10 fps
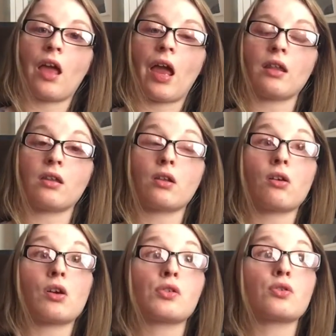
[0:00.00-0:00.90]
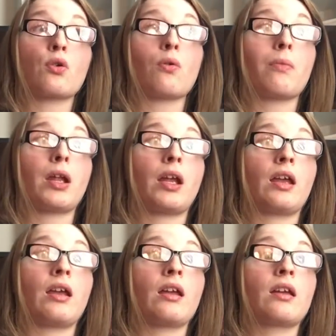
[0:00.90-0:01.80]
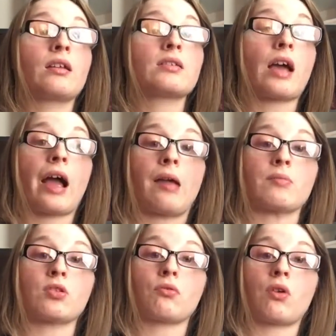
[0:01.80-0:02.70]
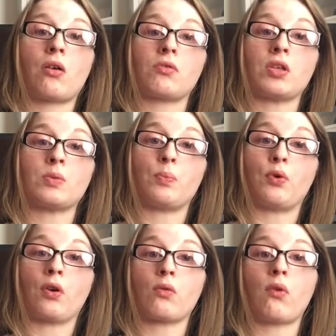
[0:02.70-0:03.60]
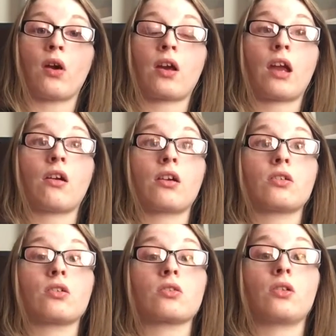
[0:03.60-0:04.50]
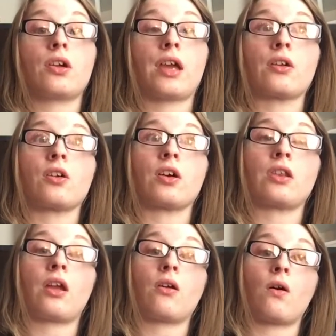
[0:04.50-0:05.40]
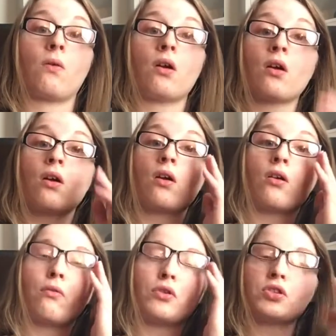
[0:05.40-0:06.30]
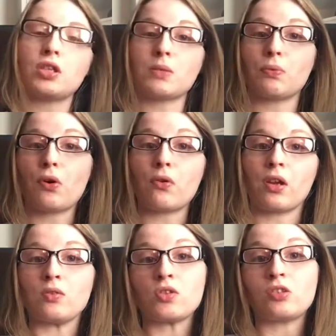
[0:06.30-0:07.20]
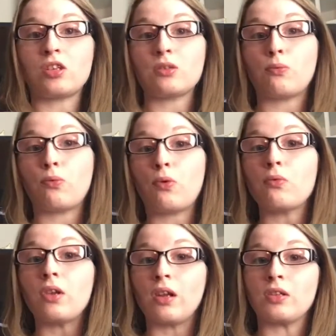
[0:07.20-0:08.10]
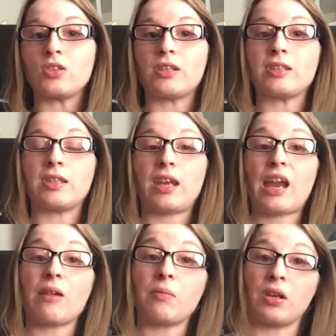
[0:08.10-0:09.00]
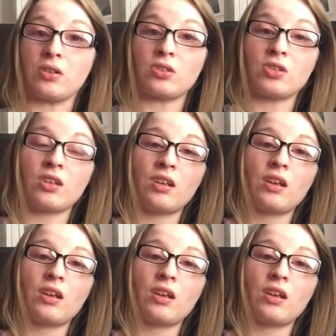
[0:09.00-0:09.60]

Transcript: And there are so many times throughout this book where characters look at her and they go, well, she's broken, she's wounded, she's damaged.